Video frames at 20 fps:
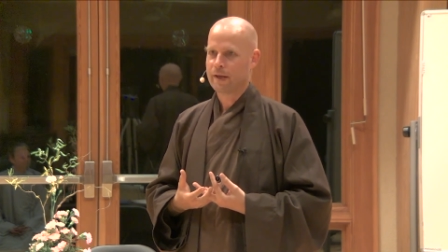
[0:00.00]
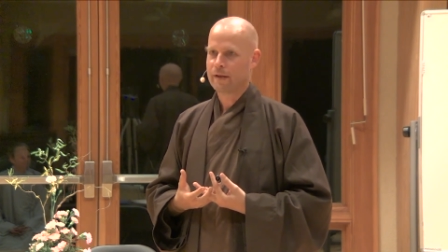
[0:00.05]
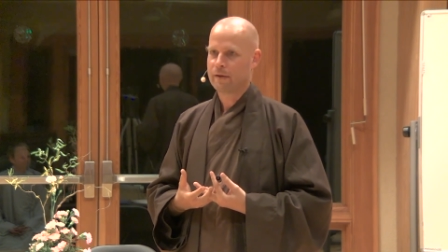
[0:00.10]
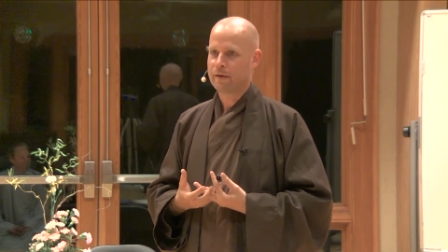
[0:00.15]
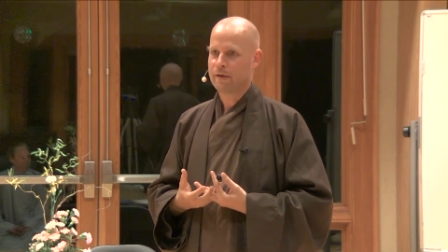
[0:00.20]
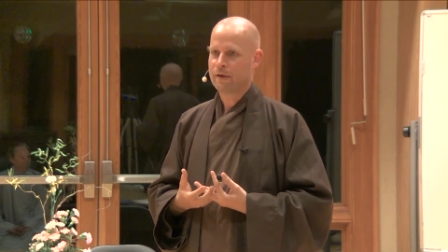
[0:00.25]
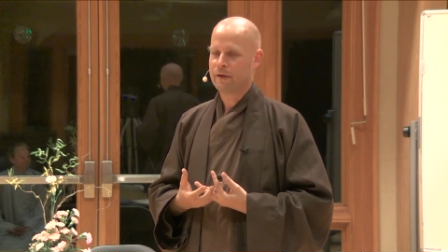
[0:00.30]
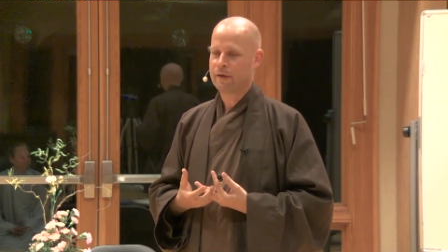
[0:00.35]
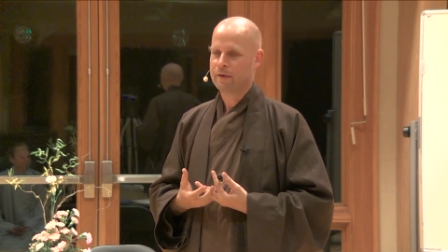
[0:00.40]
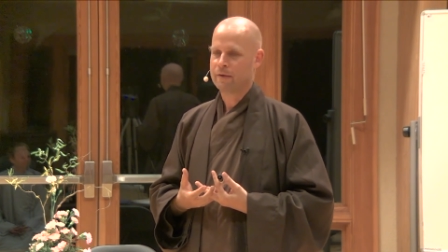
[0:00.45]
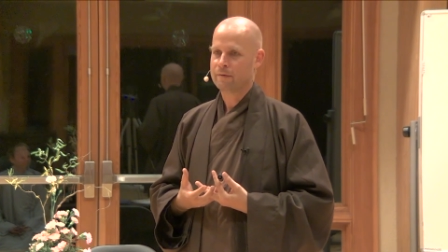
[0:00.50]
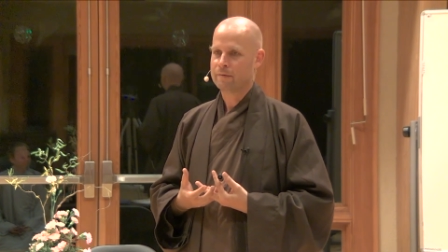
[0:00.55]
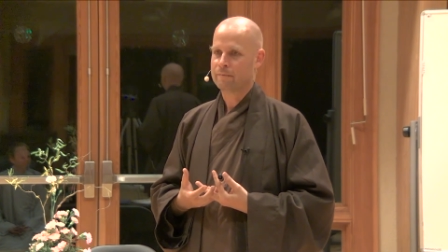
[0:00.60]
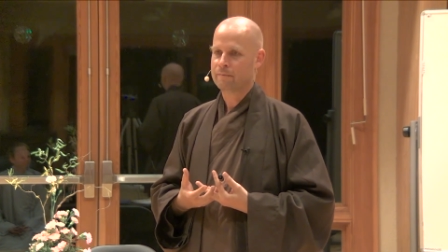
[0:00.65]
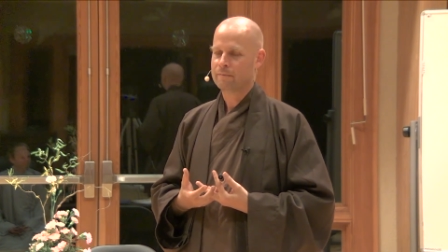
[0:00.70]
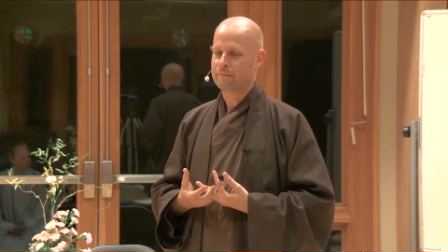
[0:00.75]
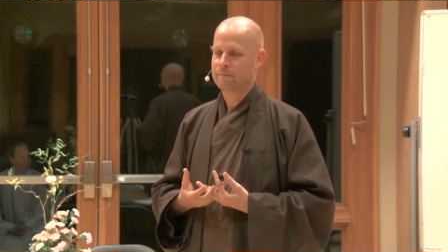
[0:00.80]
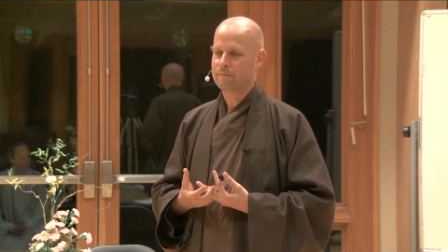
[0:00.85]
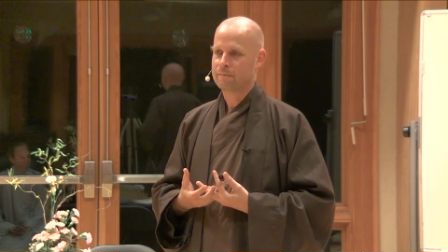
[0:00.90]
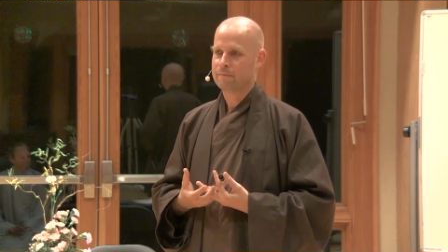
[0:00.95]
And
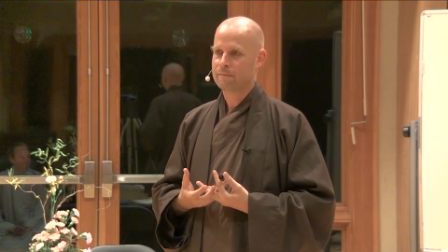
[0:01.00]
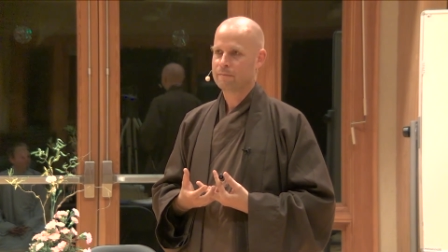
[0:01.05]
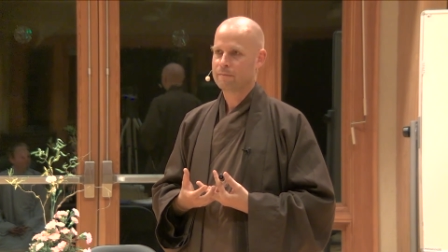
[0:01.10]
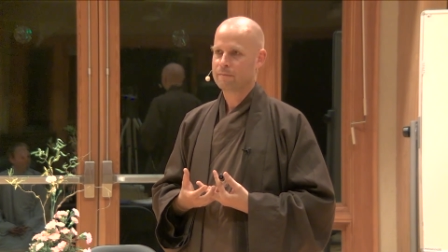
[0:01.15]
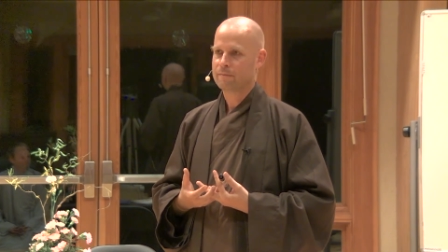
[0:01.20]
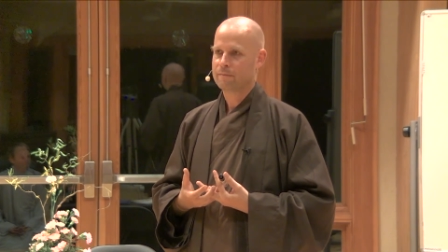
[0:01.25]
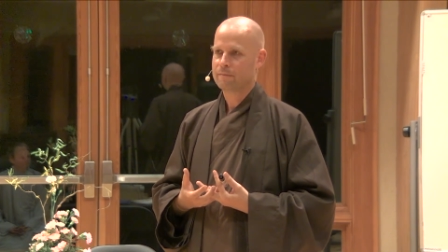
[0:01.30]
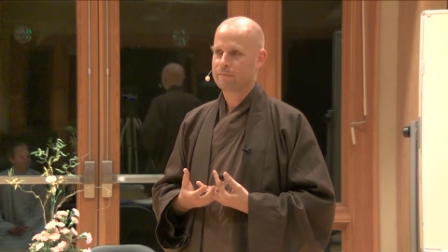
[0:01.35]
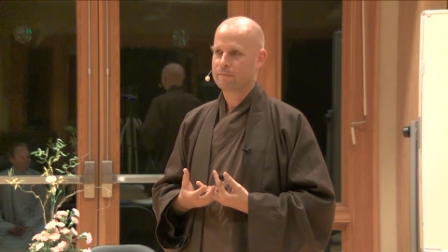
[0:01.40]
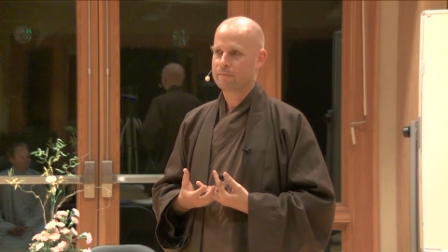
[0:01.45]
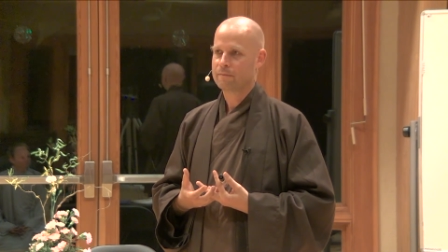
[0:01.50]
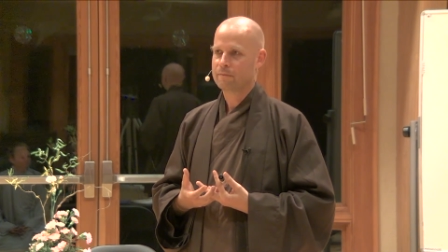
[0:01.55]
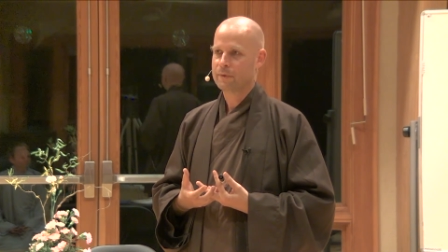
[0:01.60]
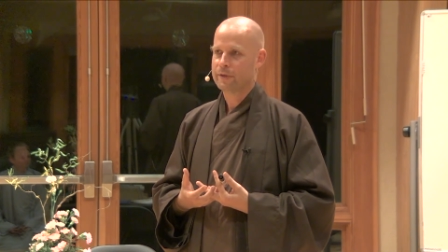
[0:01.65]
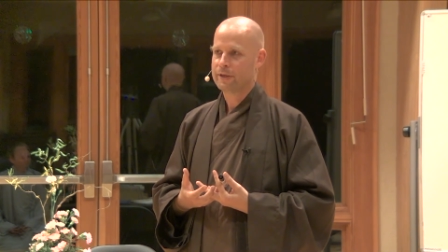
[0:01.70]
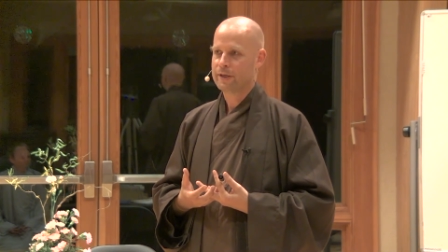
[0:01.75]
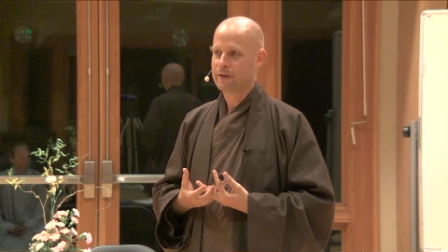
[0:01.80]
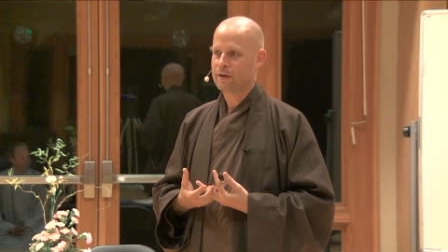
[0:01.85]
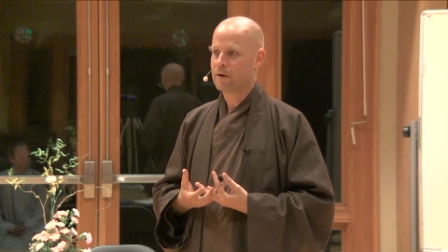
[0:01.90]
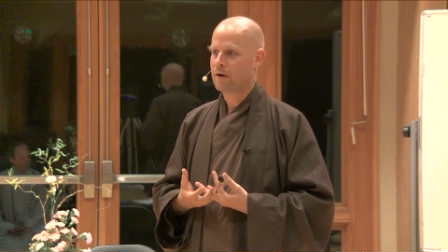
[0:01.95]
we
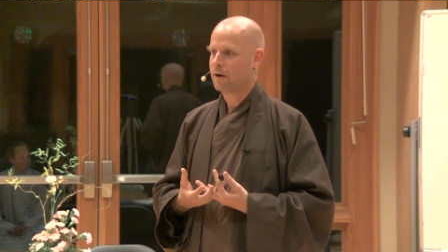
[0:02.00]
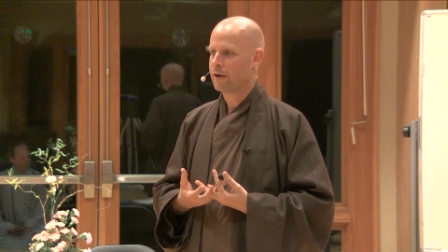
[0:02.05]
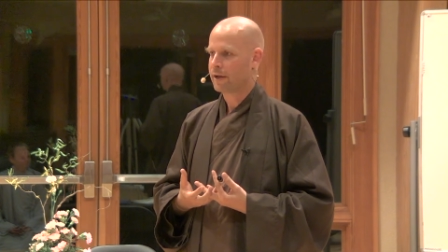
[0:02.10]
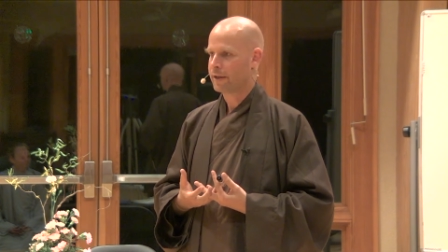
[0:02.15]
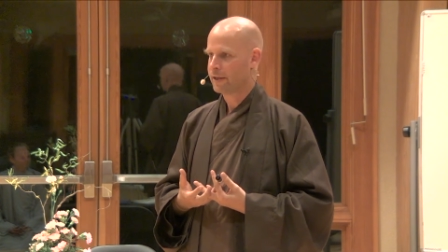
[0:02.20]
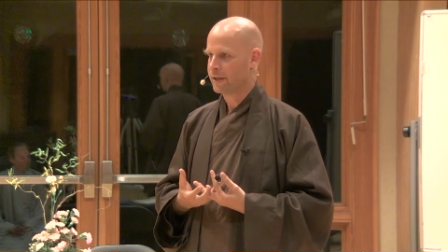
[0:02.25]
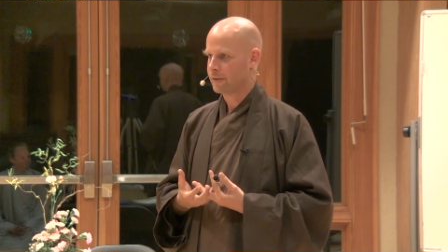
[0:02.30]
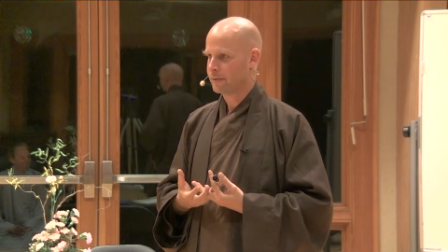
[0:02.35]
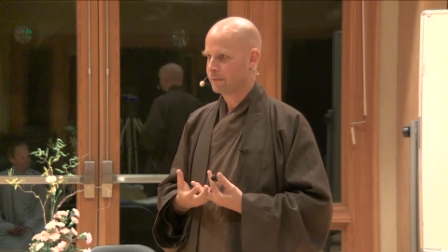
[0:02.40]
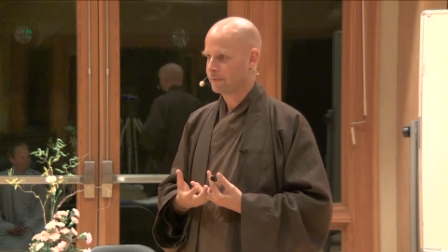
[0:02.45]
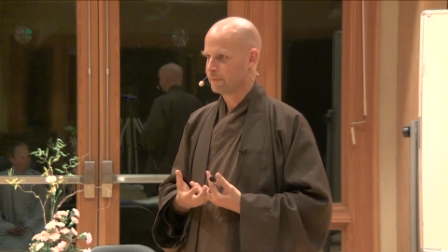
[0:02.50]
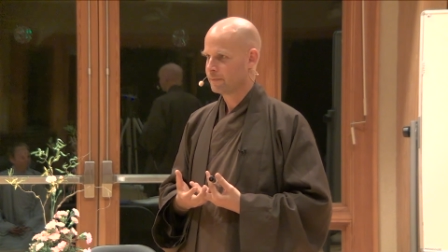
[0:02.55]
get caught in it.